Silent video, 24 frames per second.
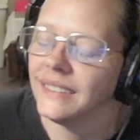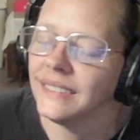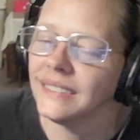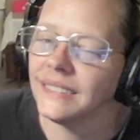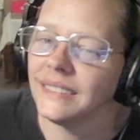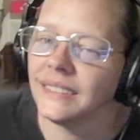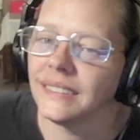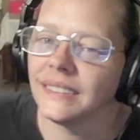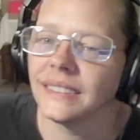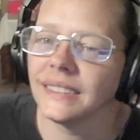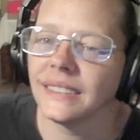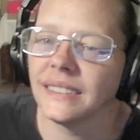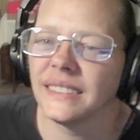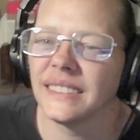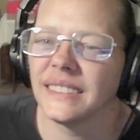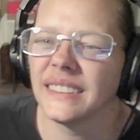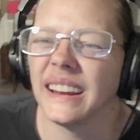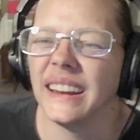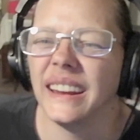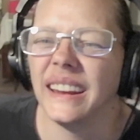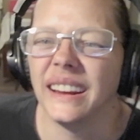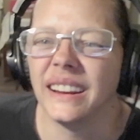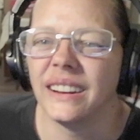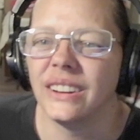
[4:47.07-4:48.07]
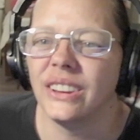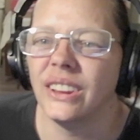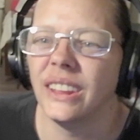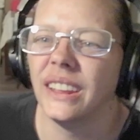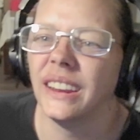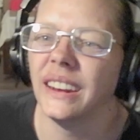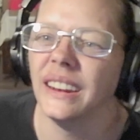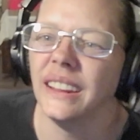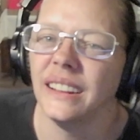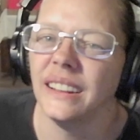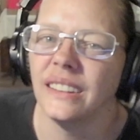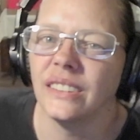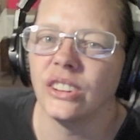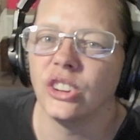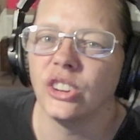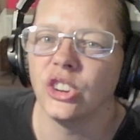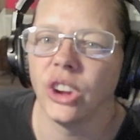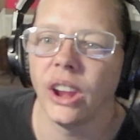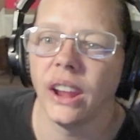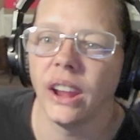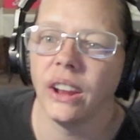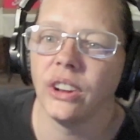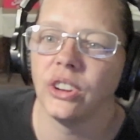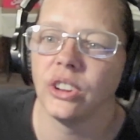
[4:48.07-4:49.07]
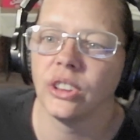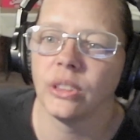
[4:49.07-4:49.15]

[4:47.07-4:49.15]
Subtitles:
Just because it needs a change.